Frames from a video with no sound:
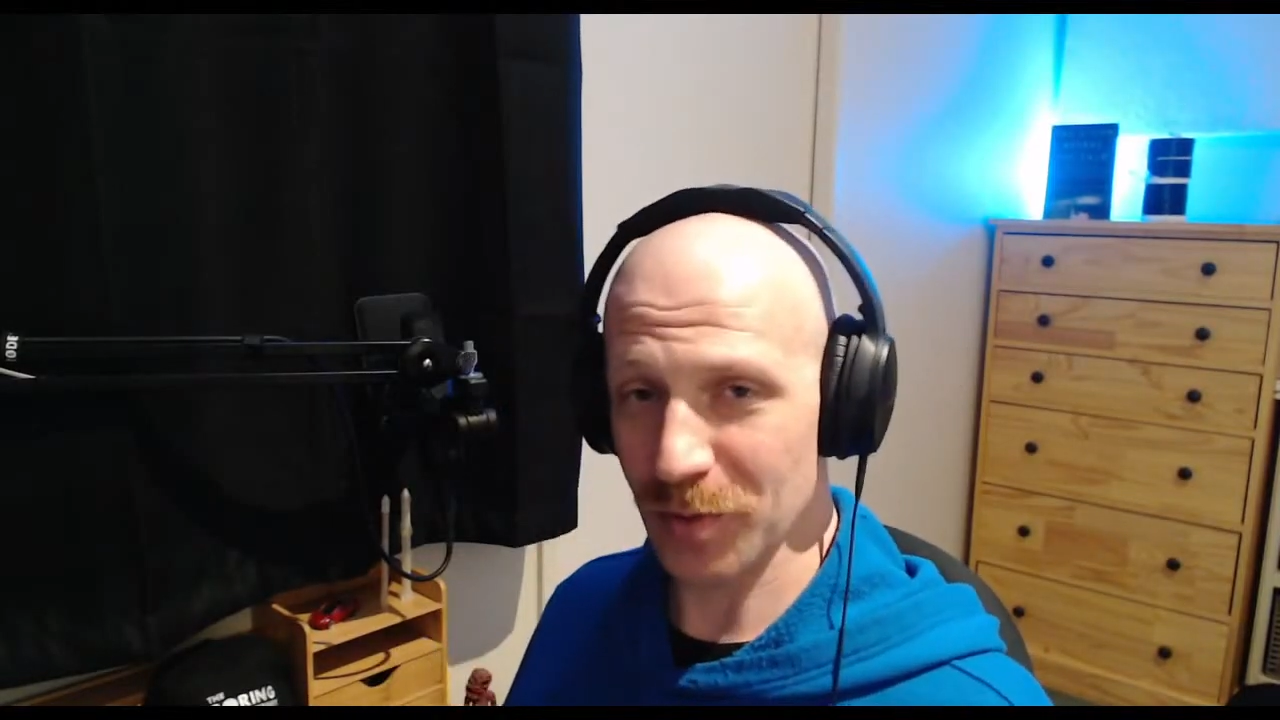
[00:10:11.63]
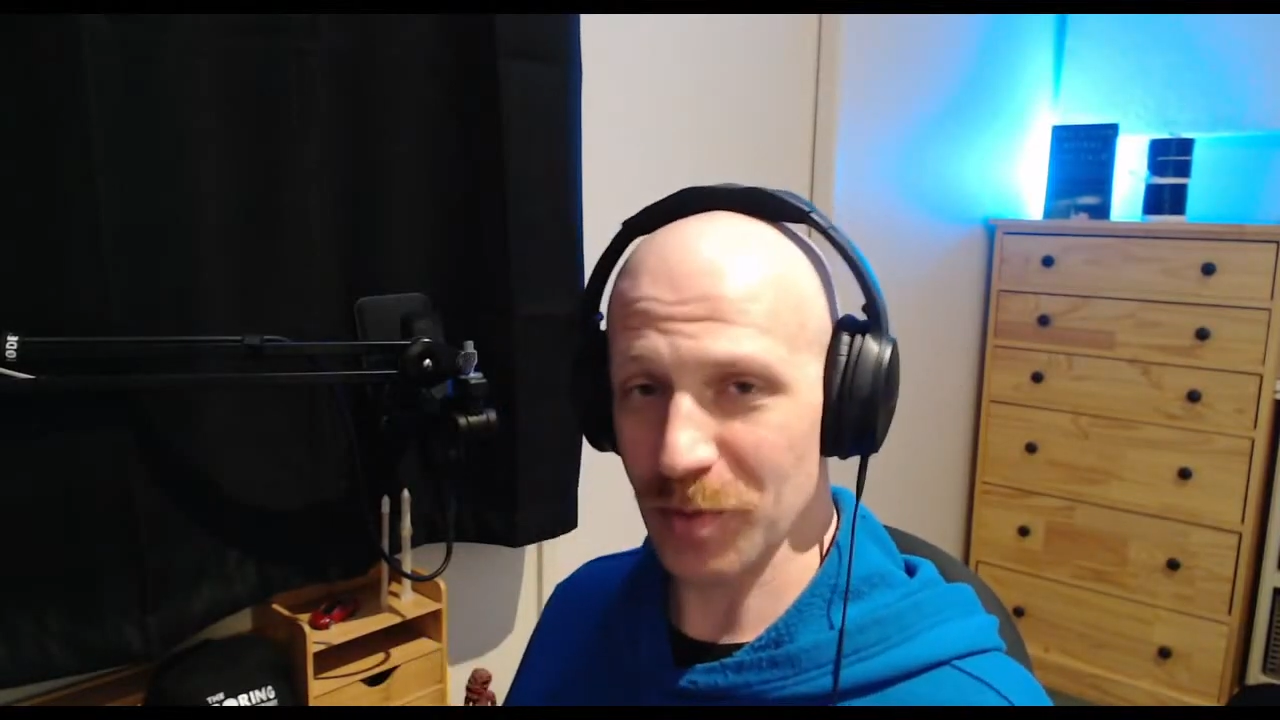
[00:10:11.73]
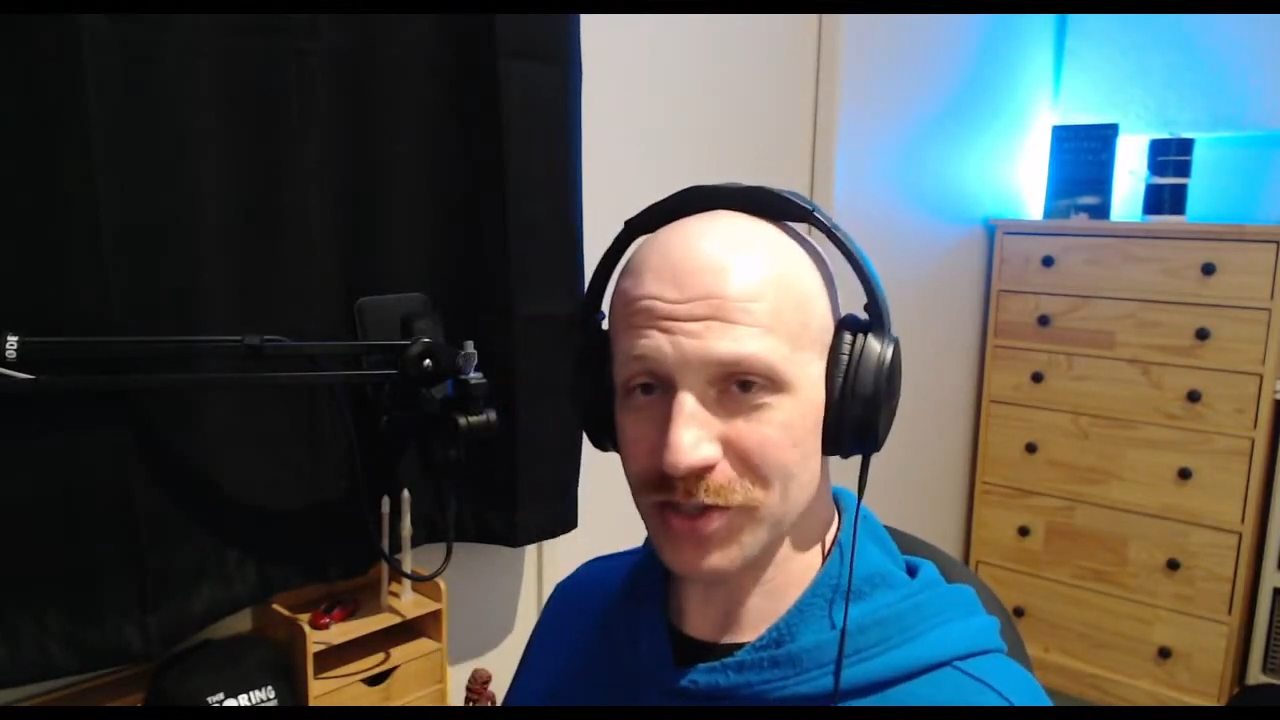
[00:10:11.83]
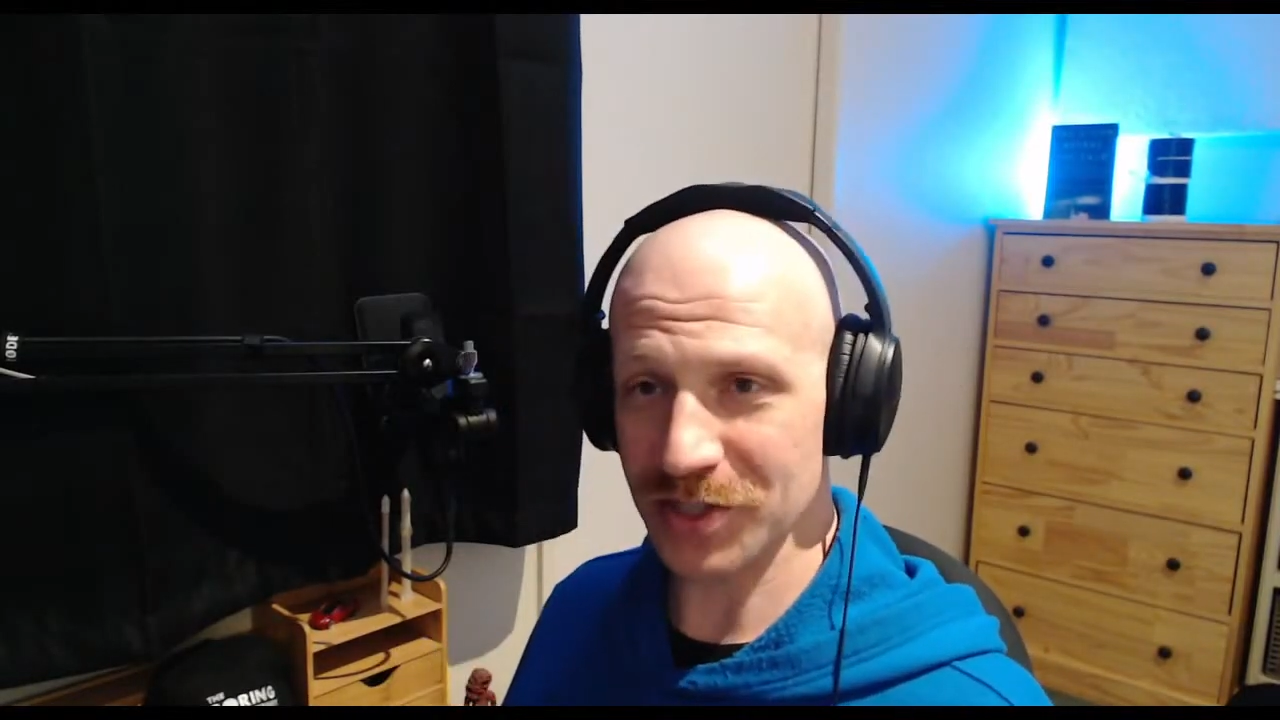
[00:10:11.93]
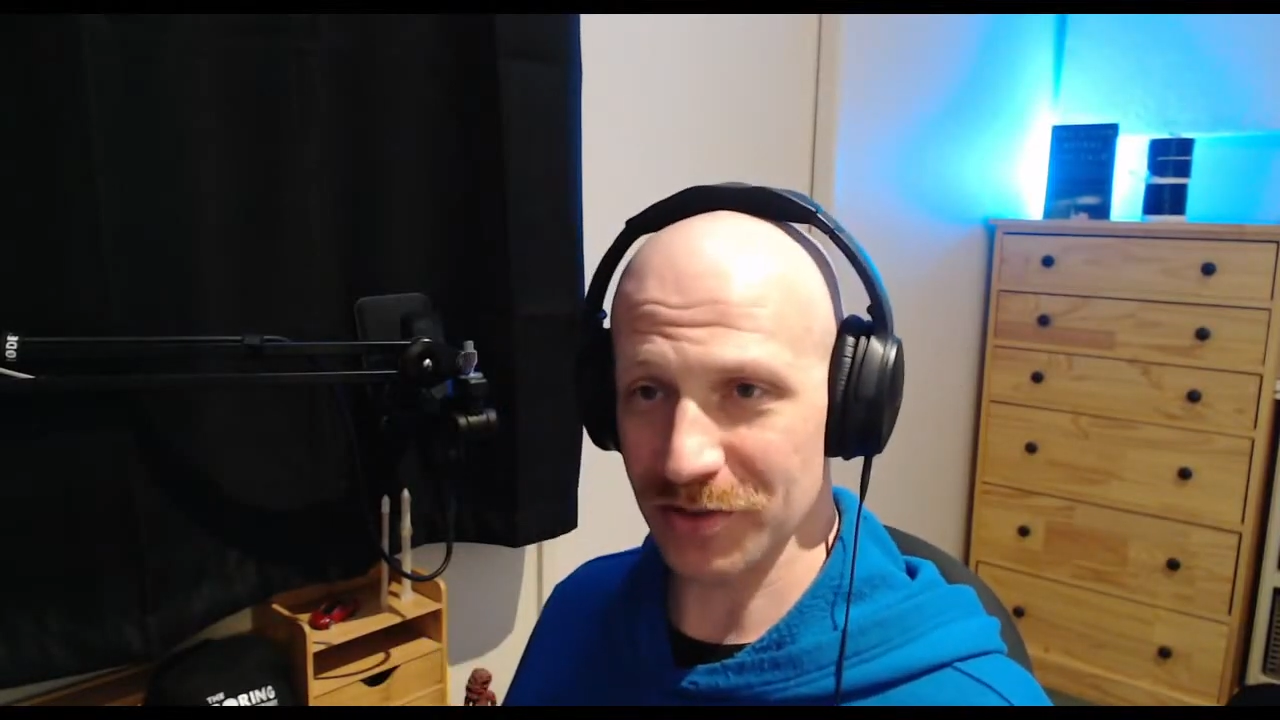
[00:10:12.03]
where
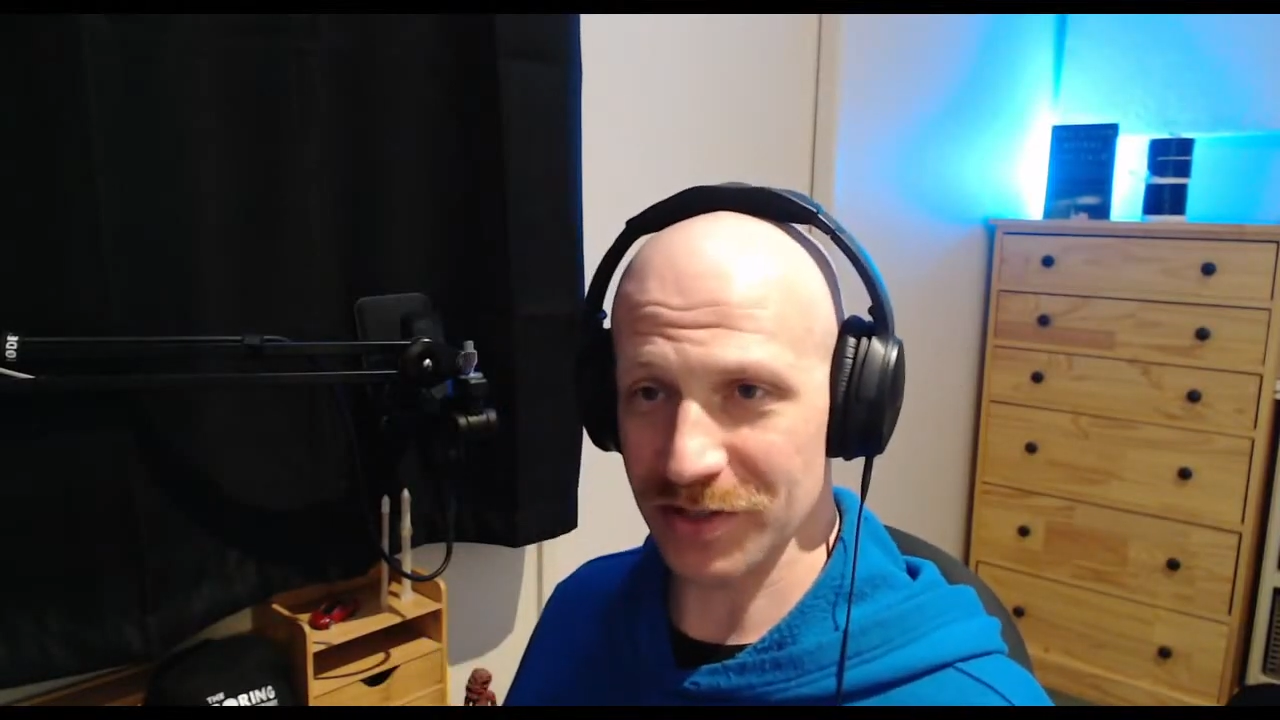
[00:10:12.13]
most of your